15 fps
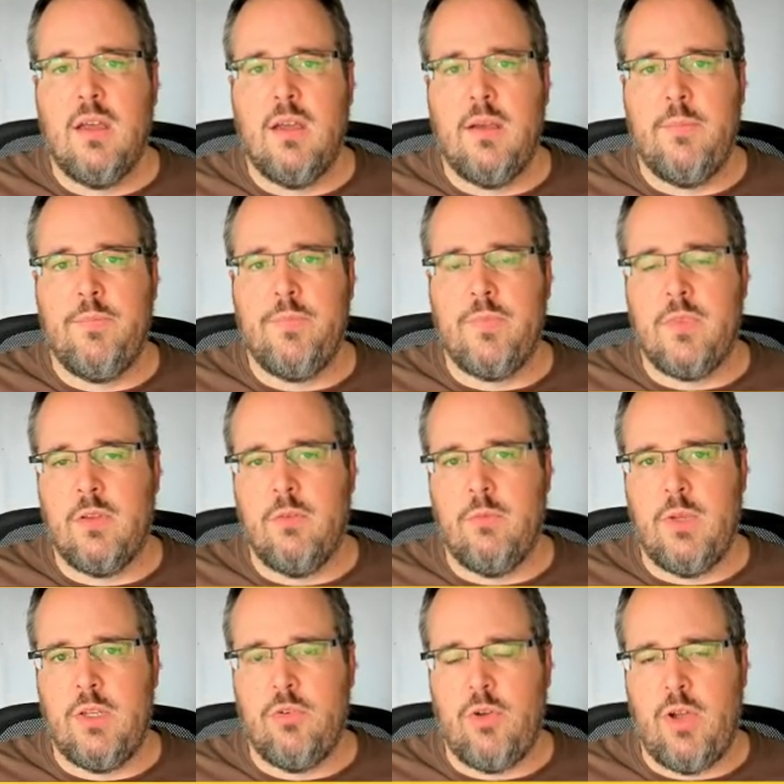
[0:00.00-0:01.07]
um,
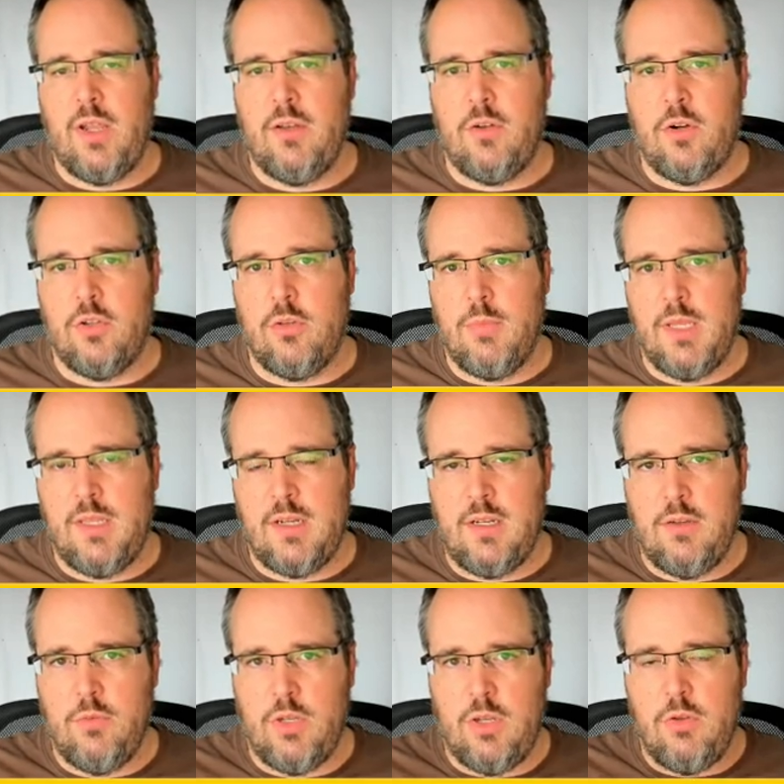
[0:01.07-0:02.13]
we try and
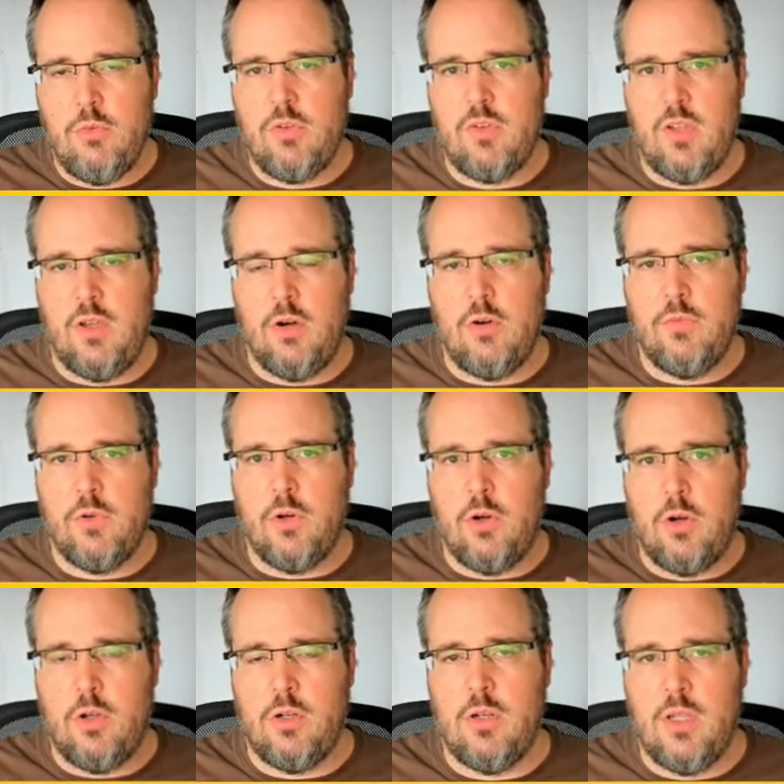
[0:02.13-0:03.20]
automatically reduce the
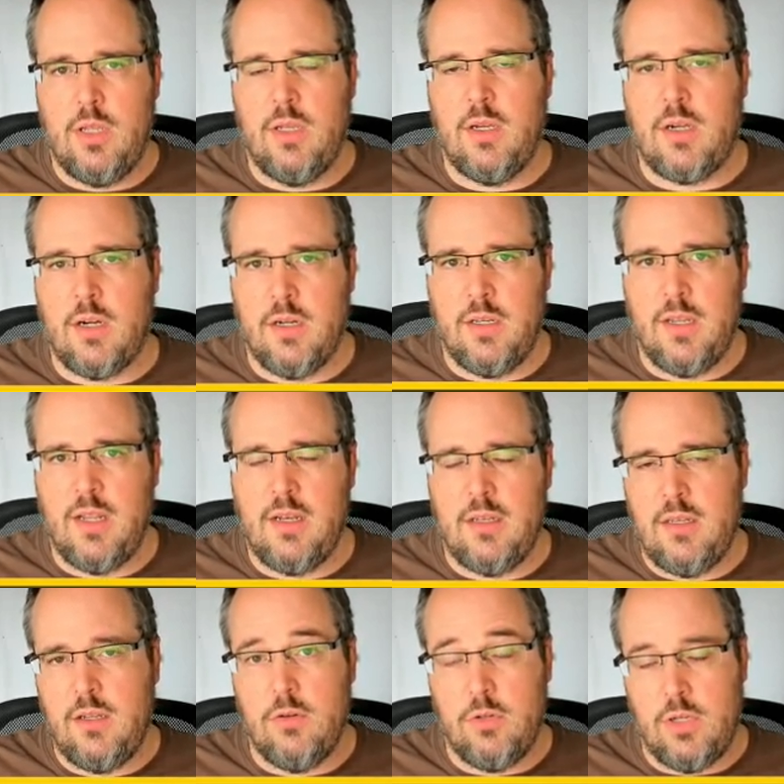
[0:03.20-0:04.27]
overall uh,
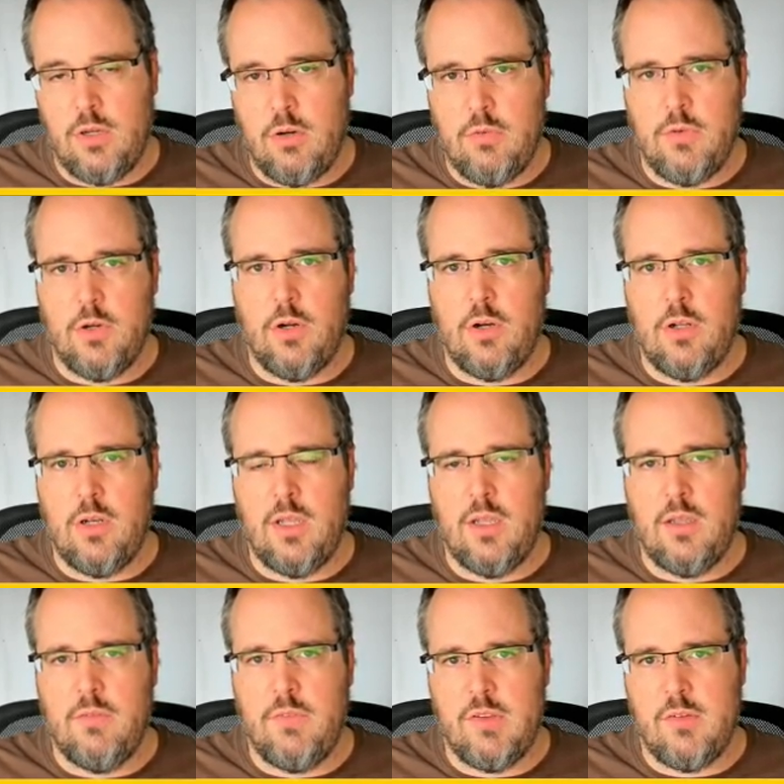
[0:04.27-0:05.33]
cardinality or the overall
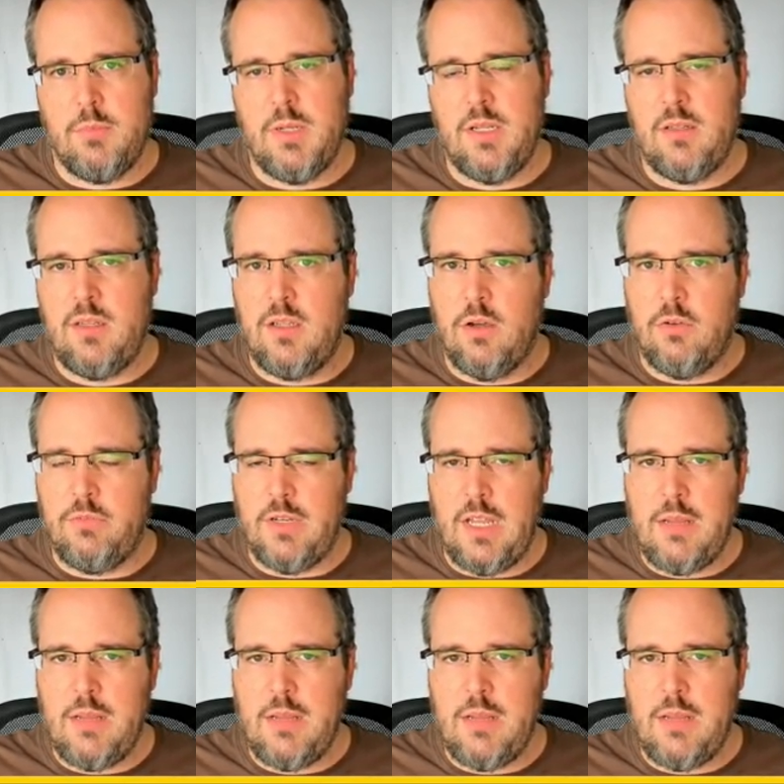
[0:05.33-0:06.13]
uh, visibility of